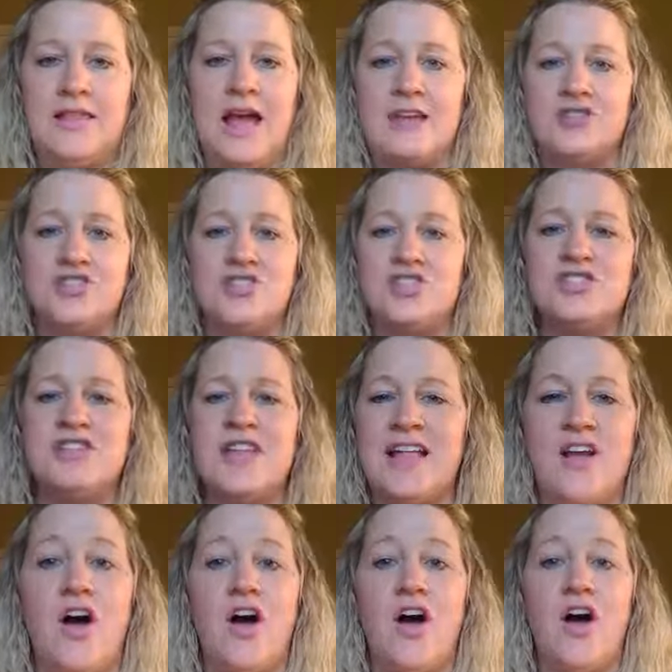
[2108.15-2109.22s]
That's just
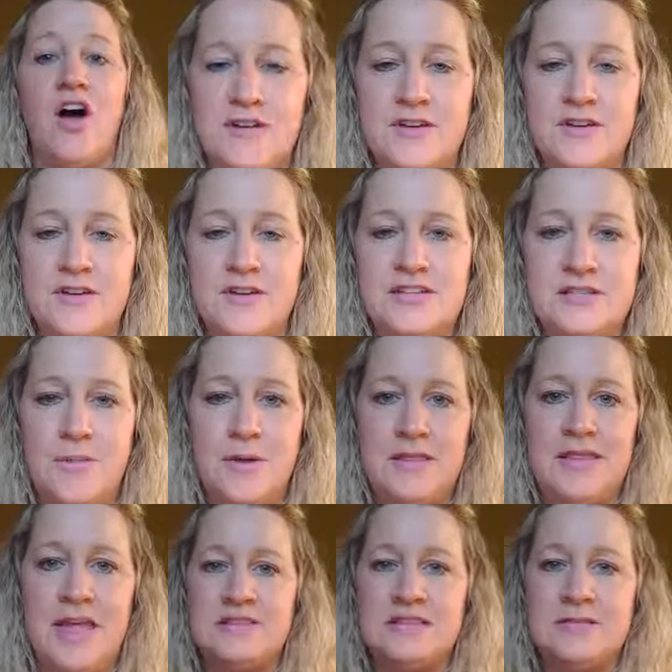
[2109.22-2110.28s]
like on the surface, but
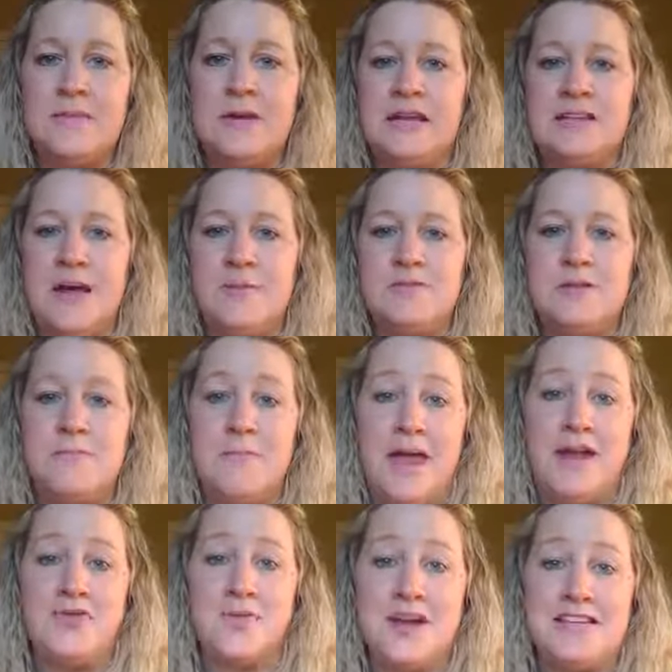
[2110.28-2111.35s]
that's many times the
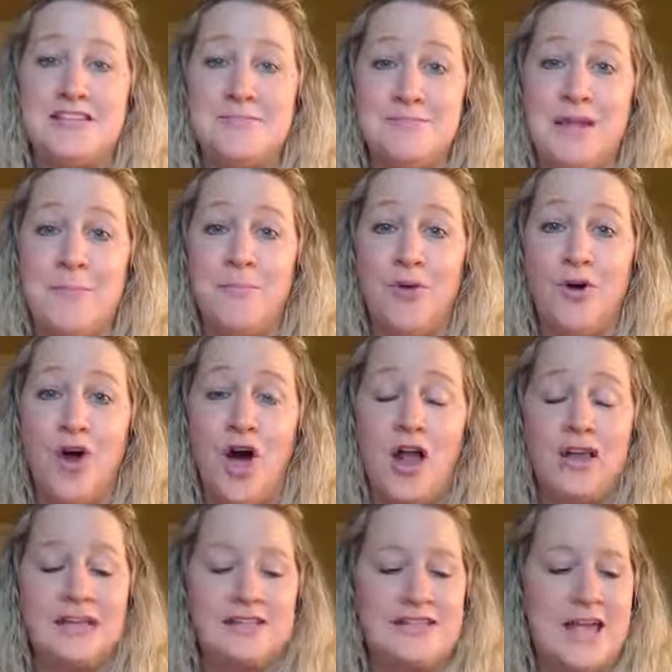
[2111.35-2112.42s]
main reason people call
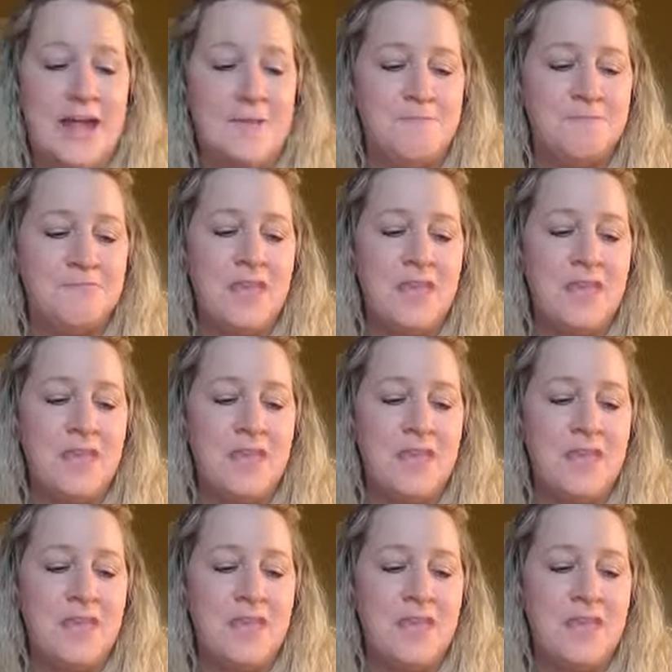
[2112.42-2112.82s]
us in.